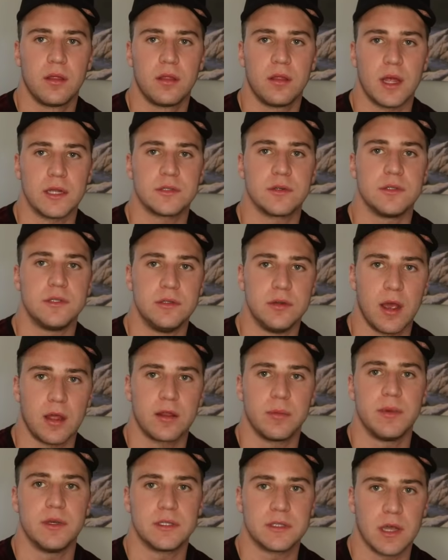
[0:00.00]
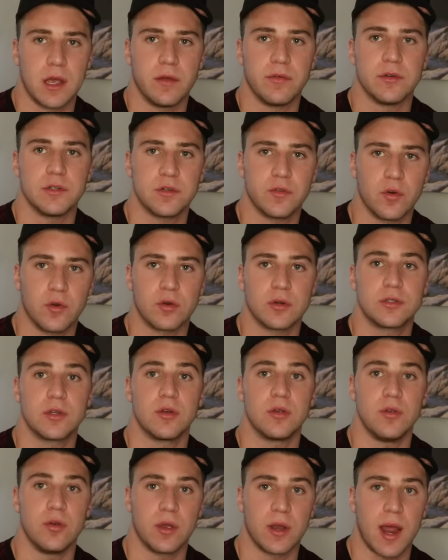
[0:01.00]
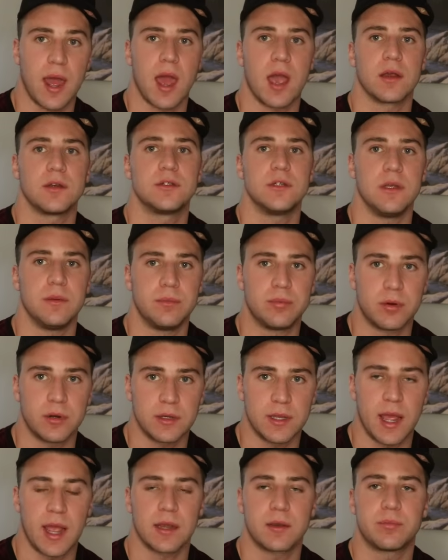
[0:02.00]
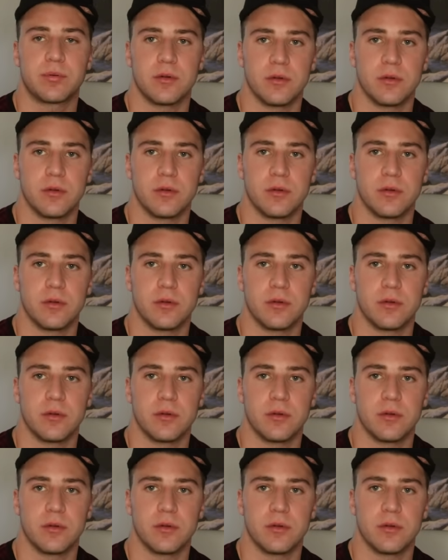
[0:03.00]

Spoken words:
That's what you have to be selfish for, so you can actually protect,